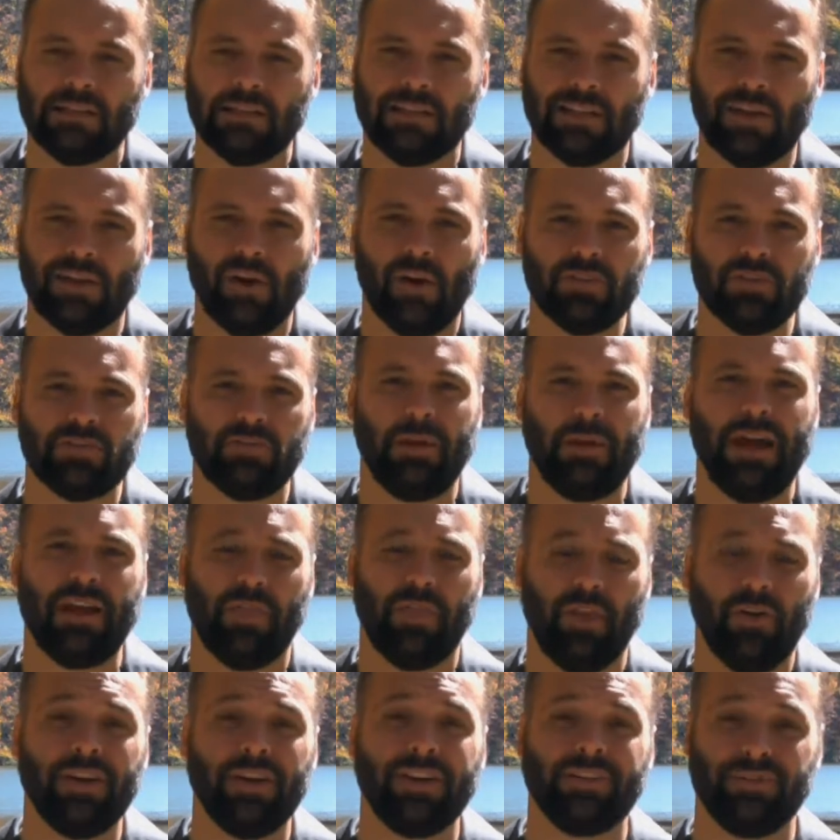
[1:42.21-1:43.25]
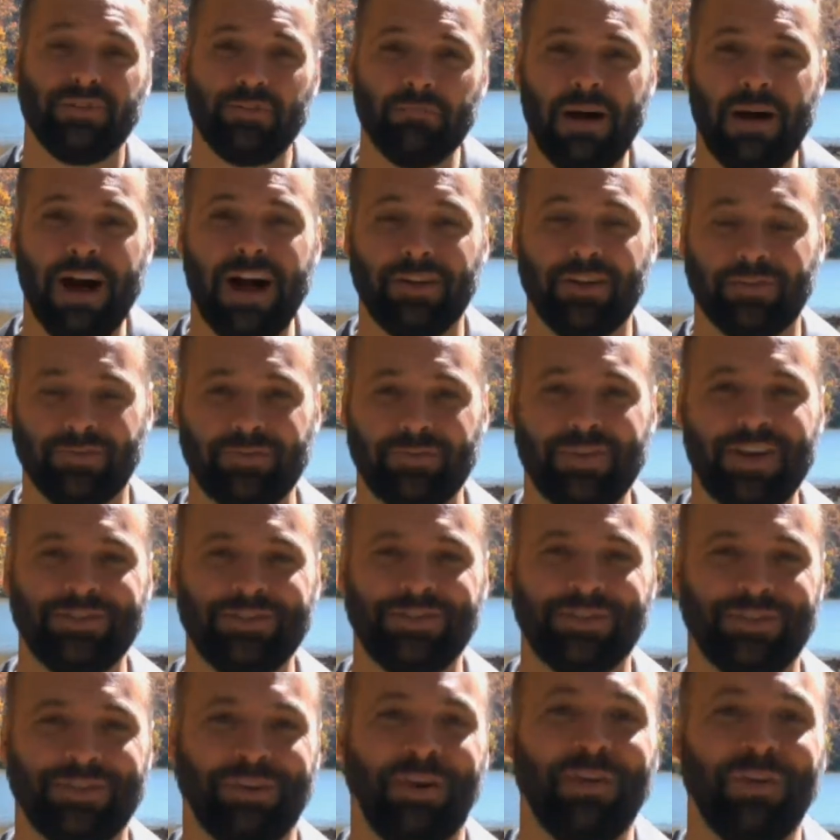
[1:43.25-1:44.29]
The car is about 32 miles
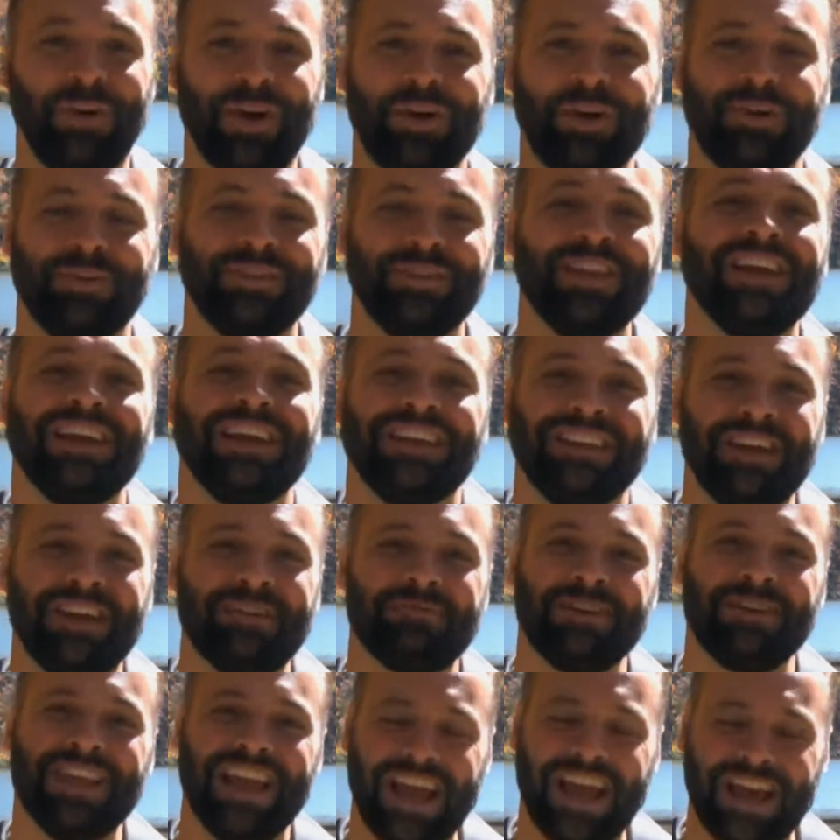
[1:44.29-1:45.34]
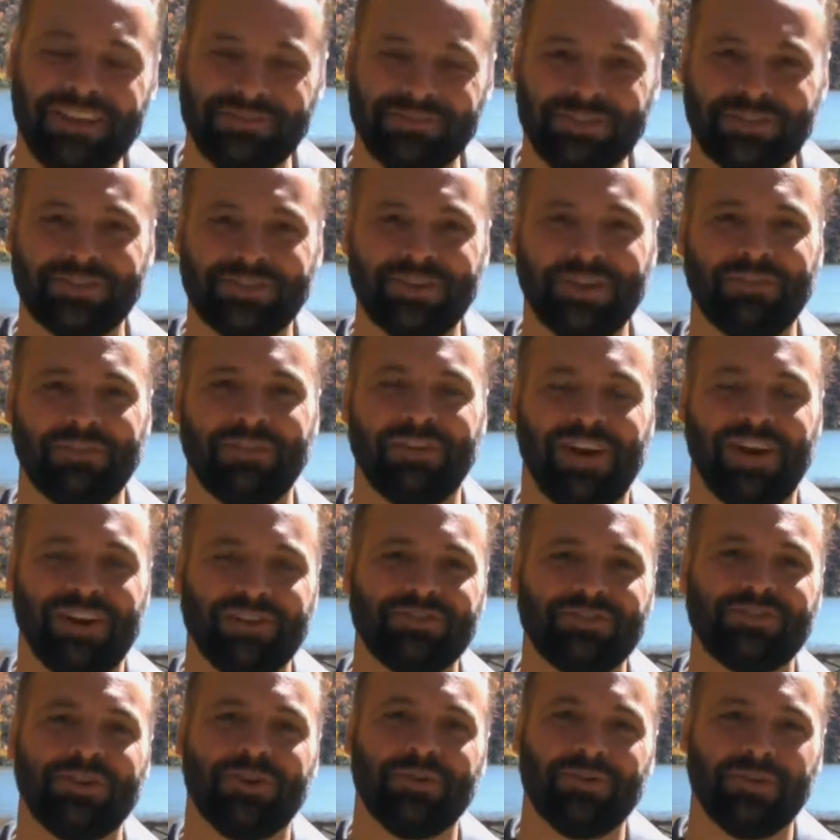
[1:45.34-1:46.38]
stretches of road that we have just over our
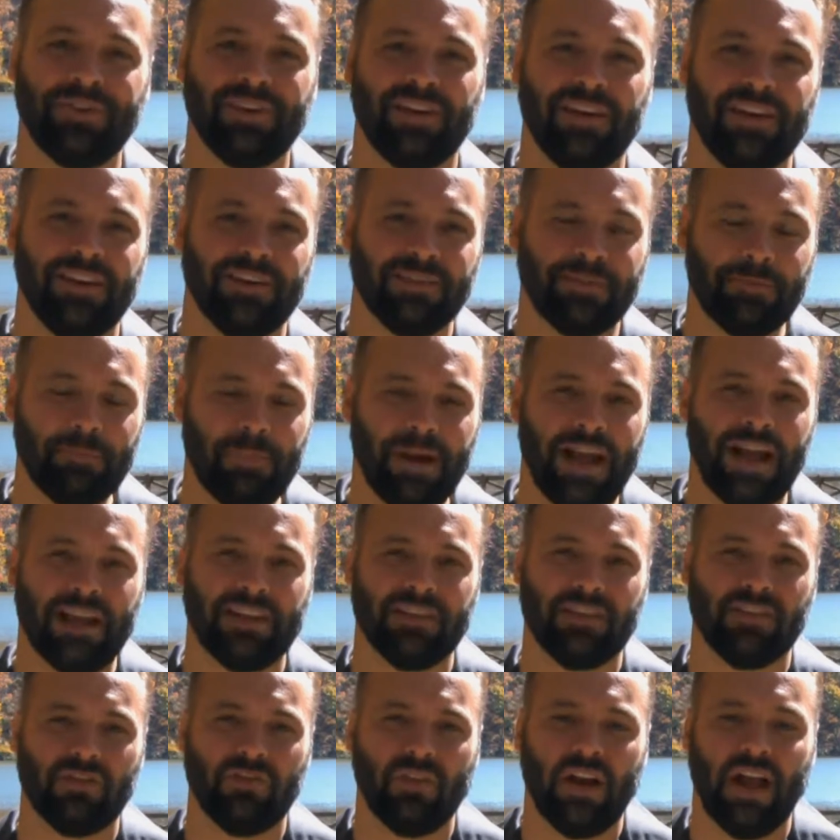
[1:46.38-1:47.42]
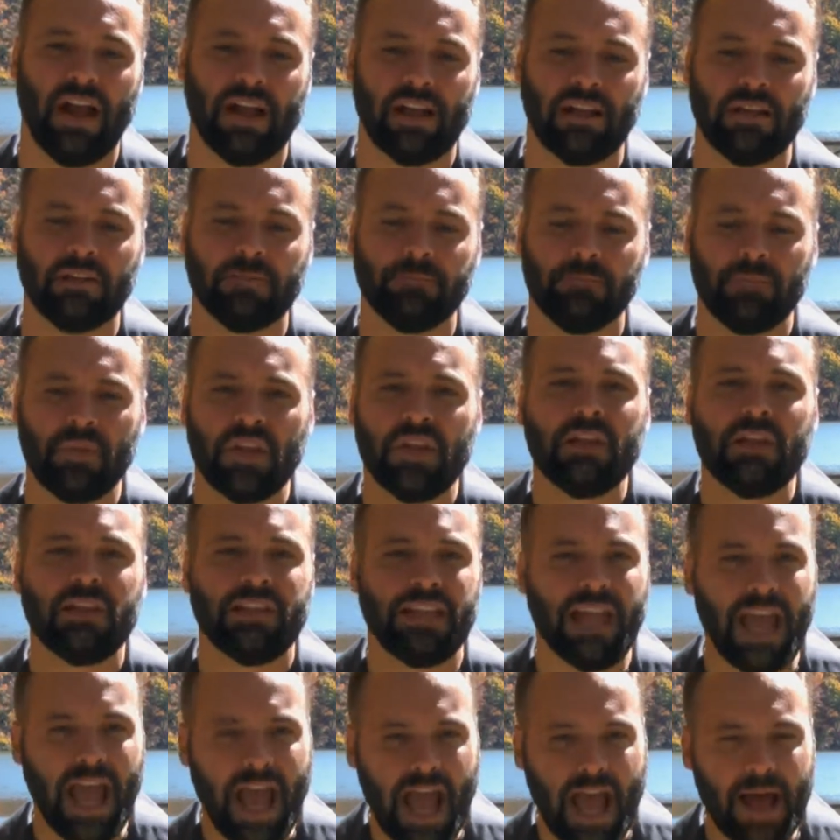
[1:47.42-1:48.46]
shoulder here at the back of the Dragon.
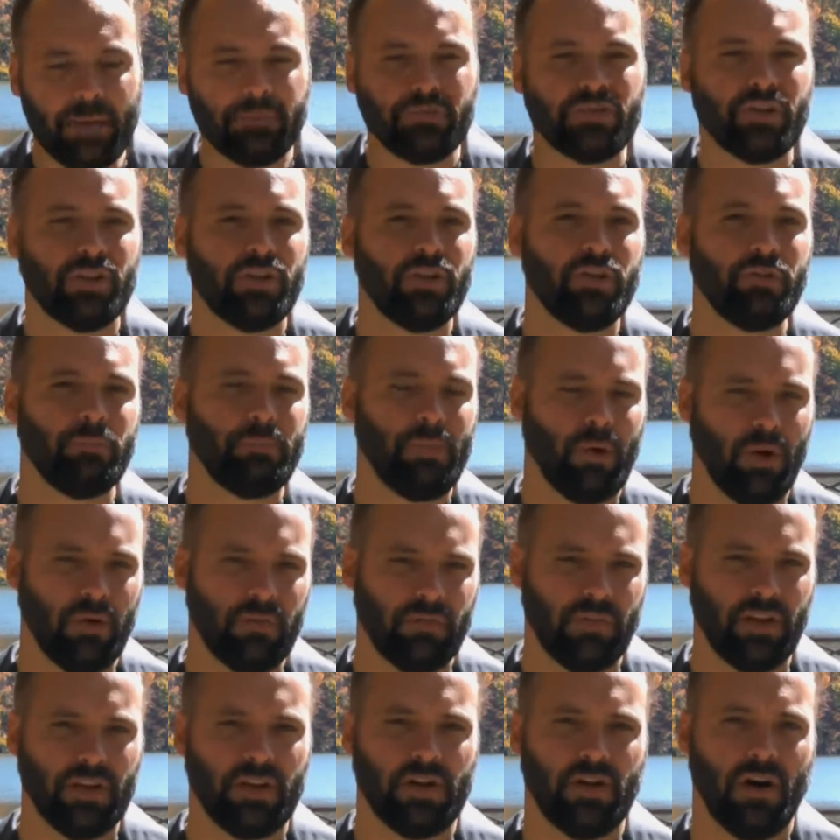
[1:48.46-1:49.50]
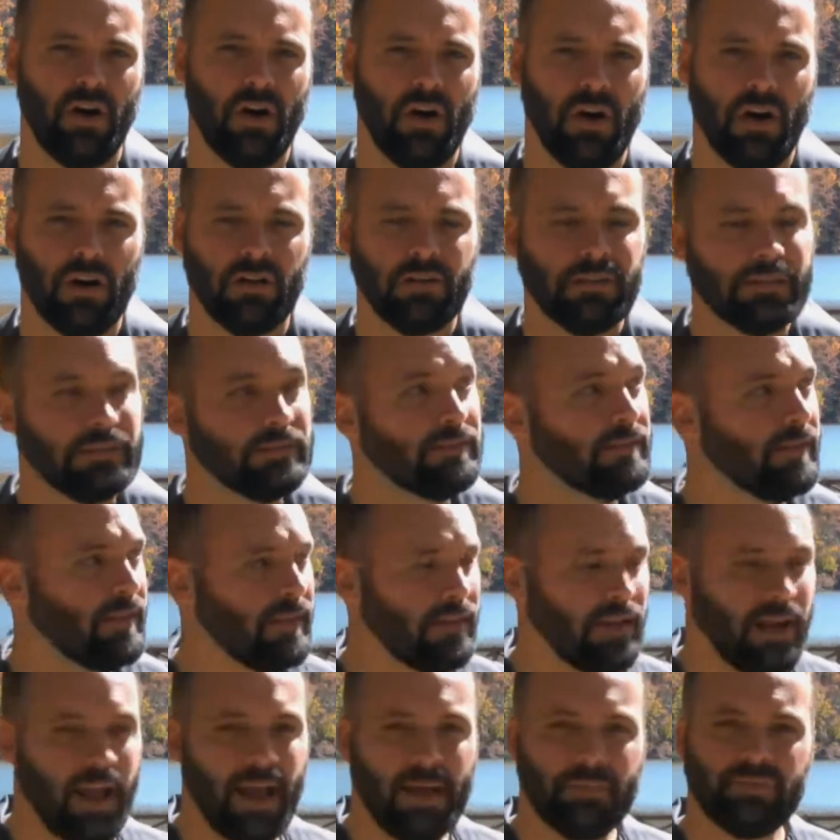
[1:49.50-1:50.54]
The absolute perfect car on
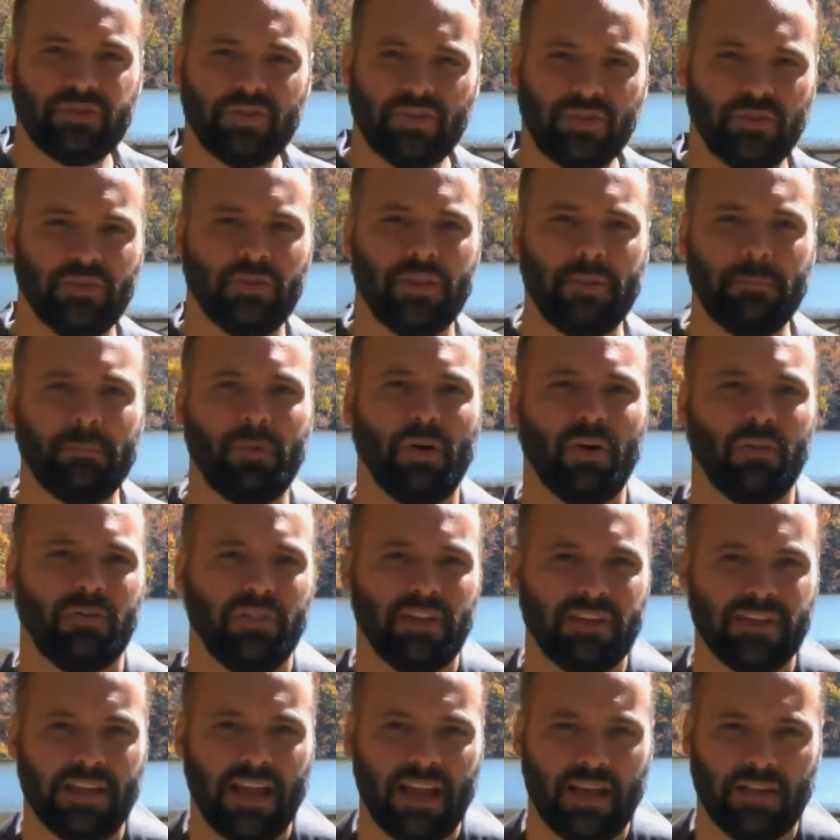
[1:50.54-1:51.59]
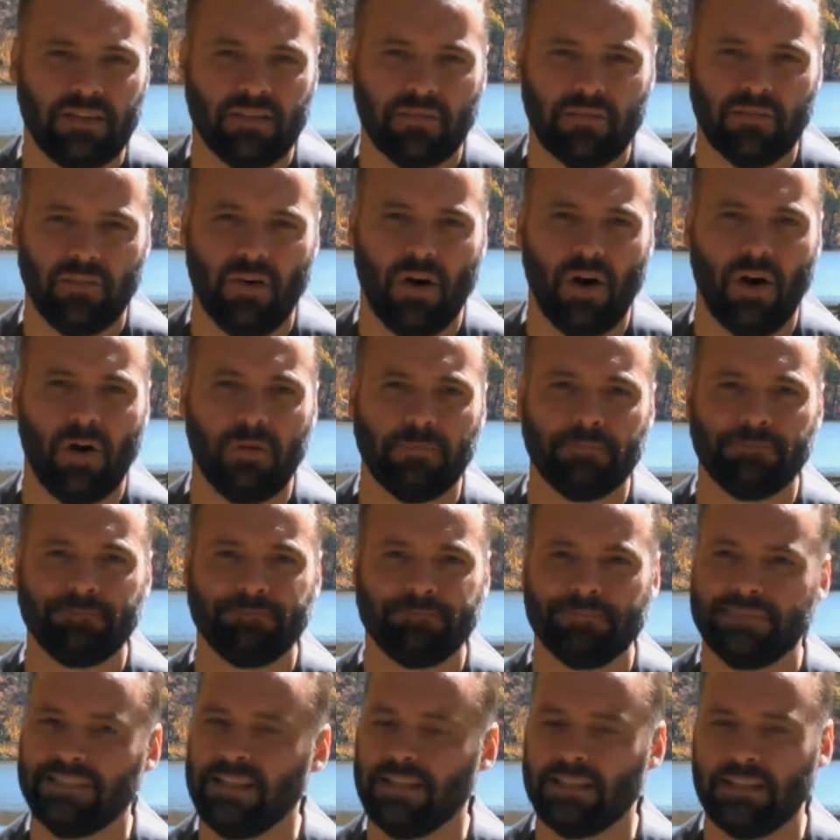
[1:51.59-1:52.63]
an absolutely perfect day in the fall.
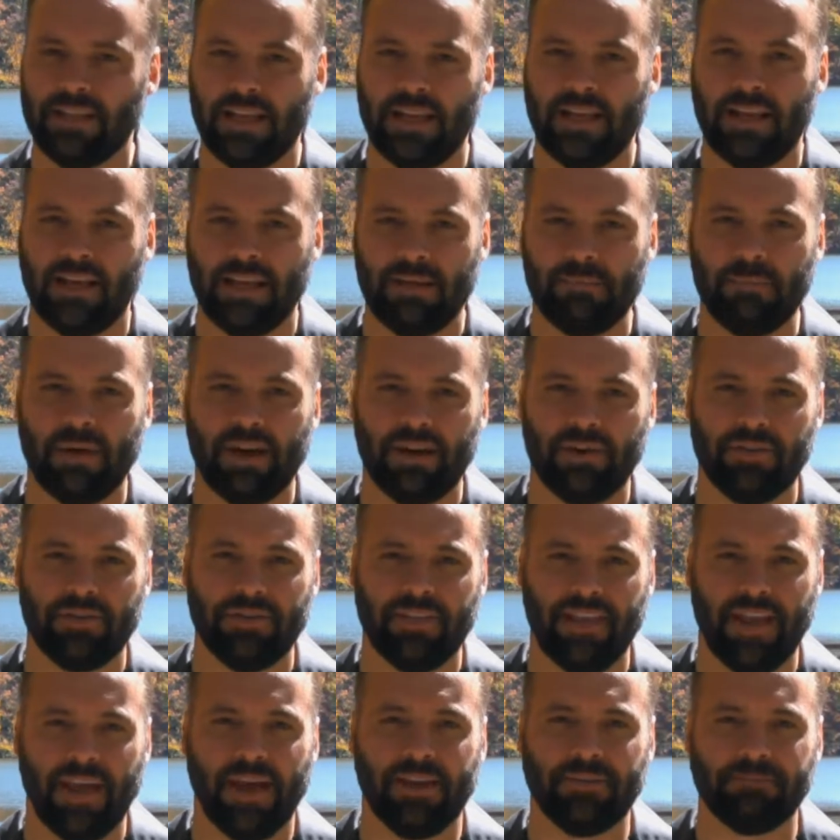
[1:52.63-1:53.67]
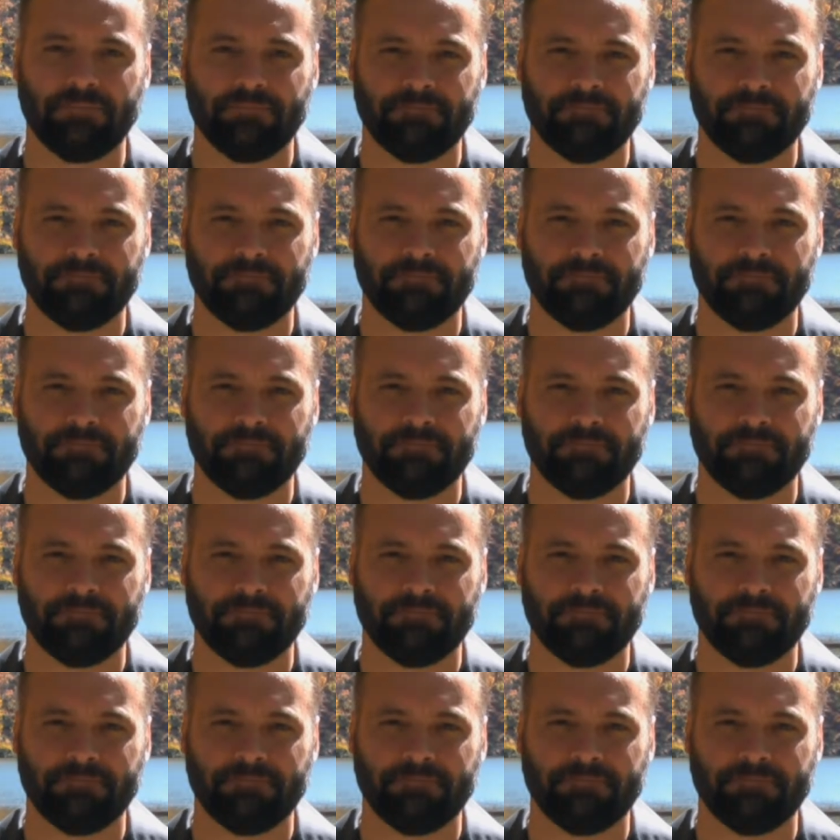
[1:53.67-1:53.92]
Doesn't get any better than that.